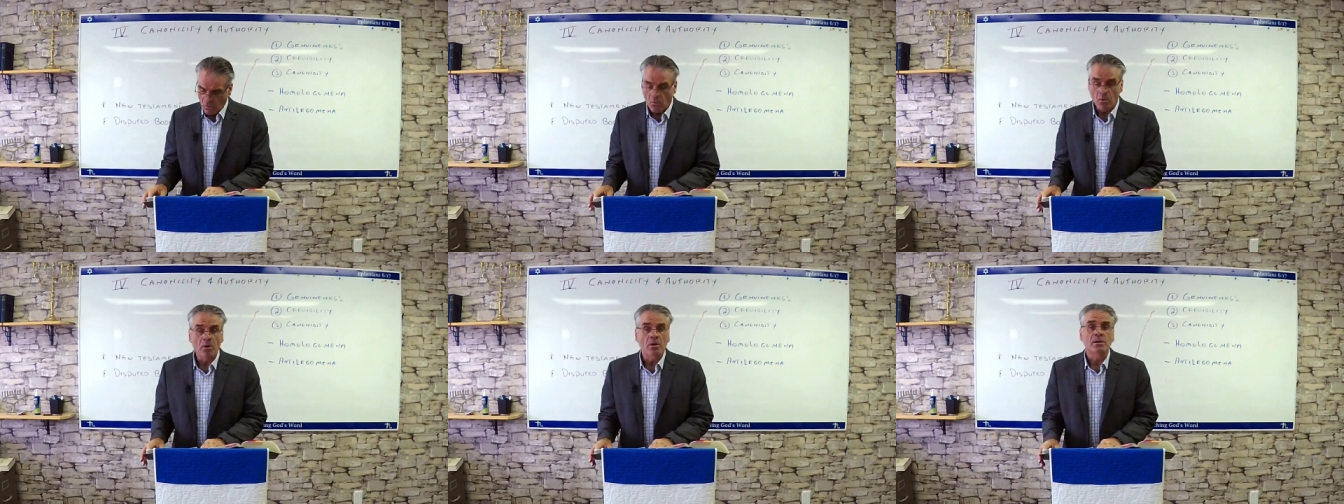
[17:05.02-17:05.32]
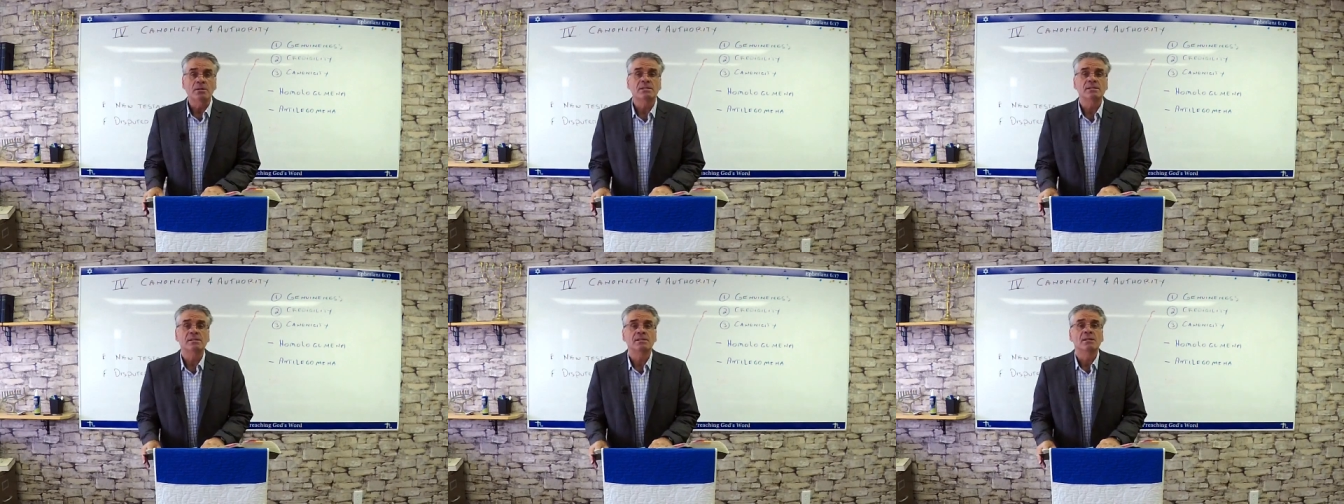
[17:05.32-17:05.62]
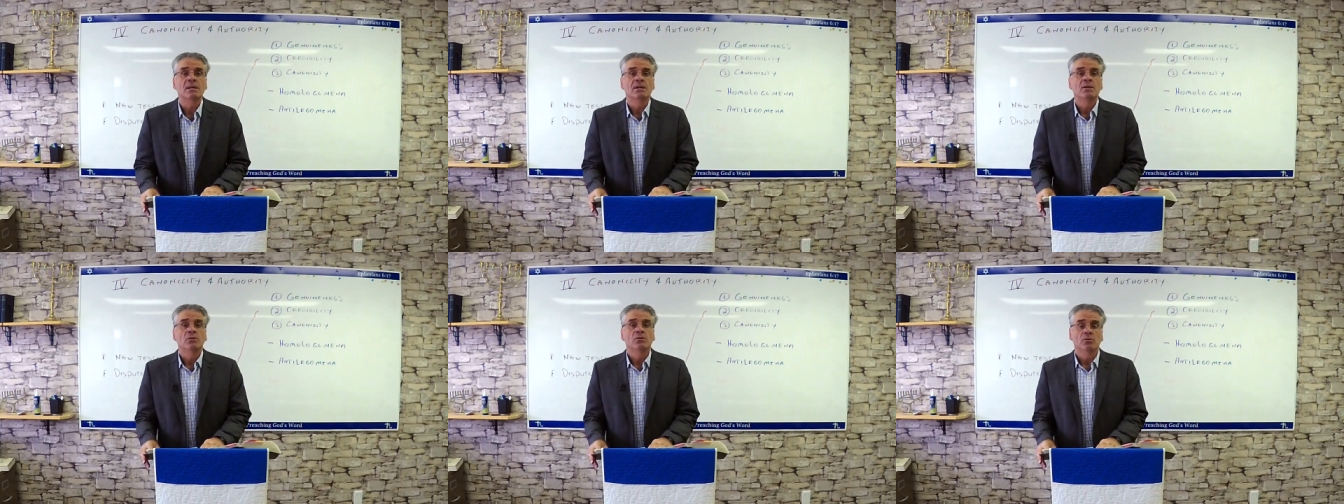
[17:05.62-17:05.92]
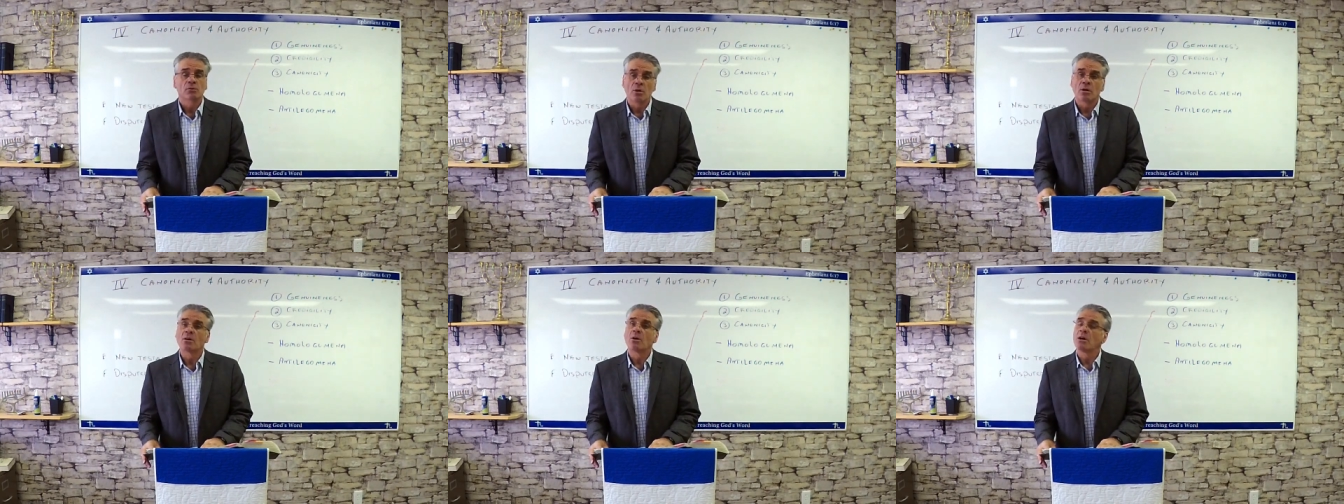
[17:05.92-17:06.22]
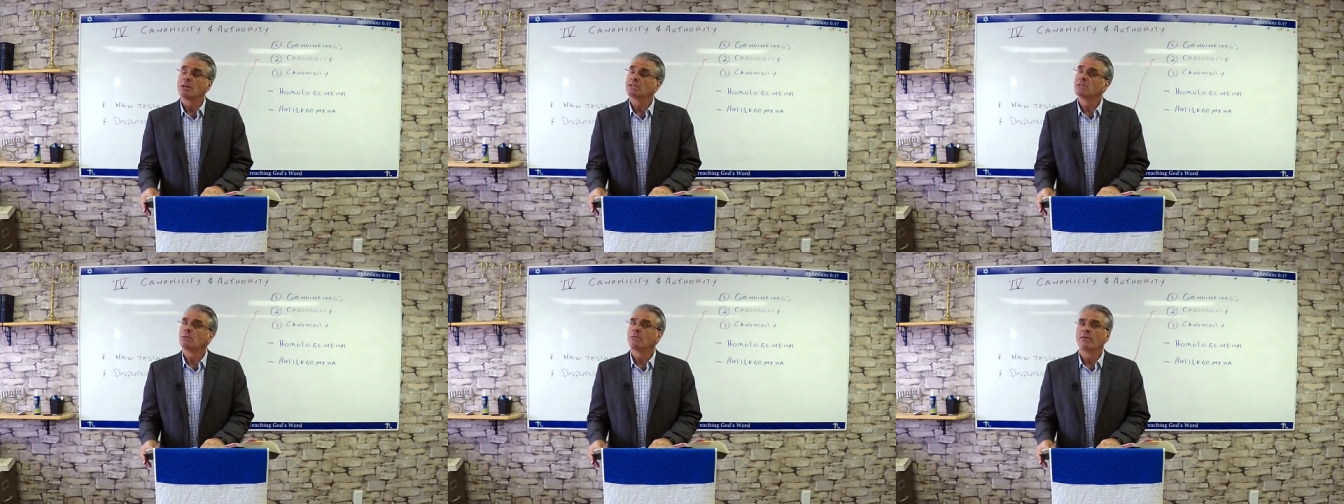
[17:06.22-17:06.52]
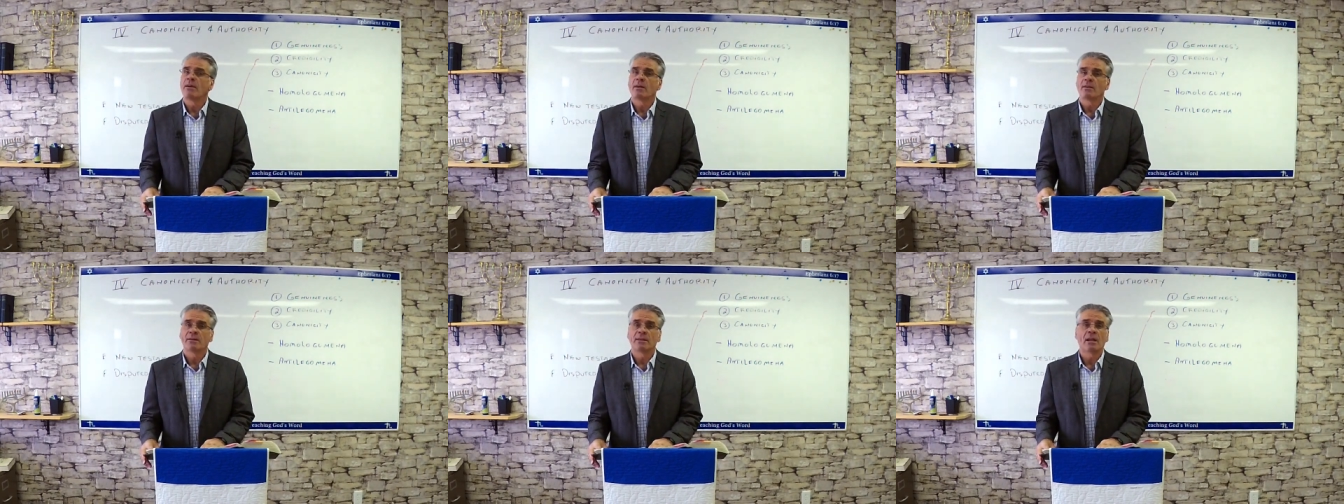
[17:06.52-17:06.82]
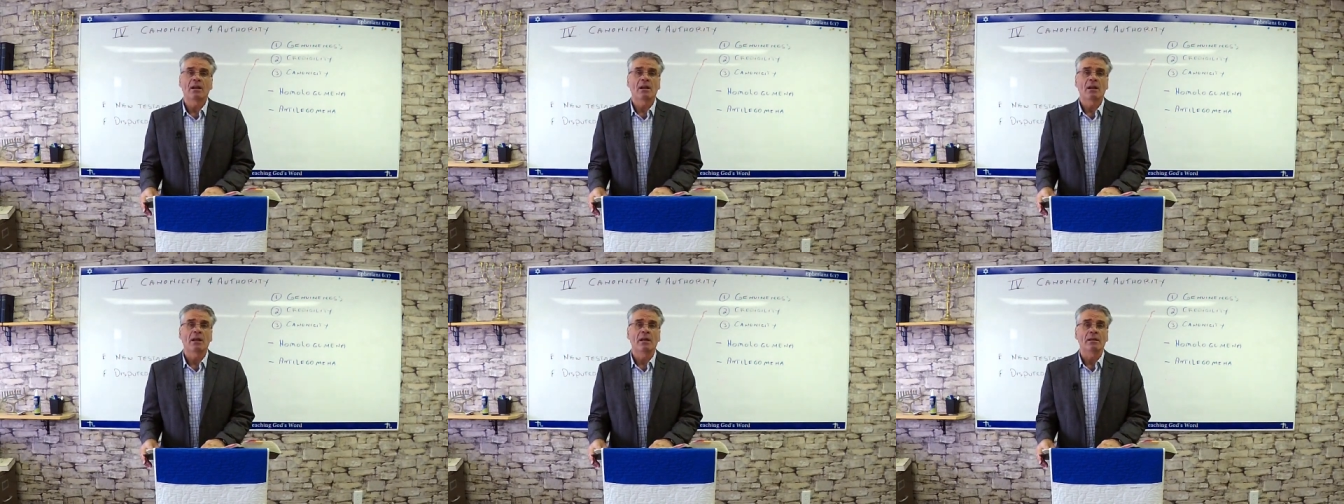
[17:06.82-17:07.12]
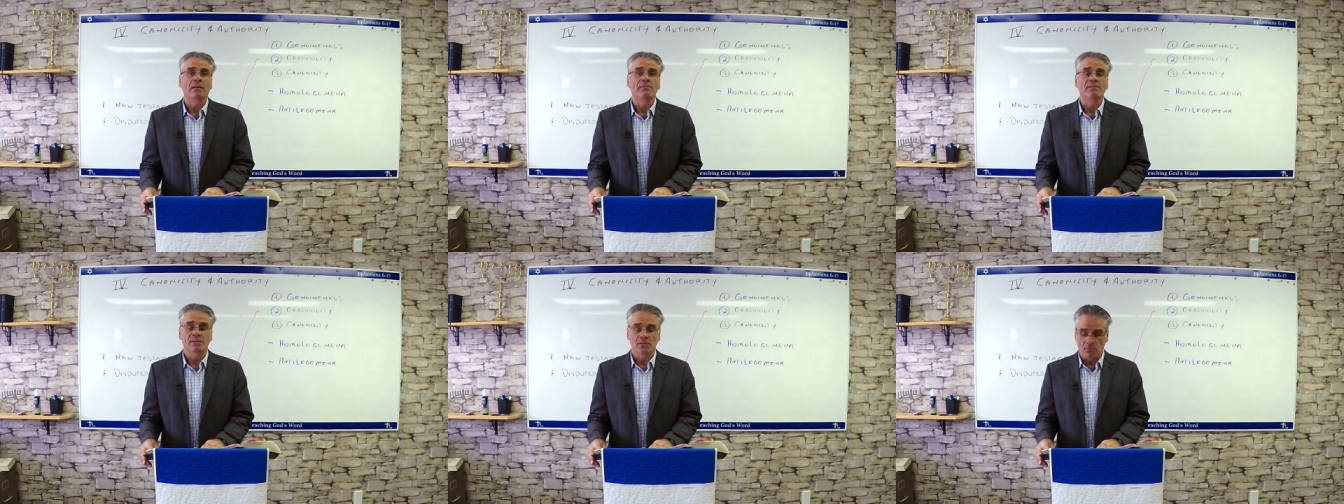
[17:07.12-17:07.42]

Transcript: was to the cost of their lives.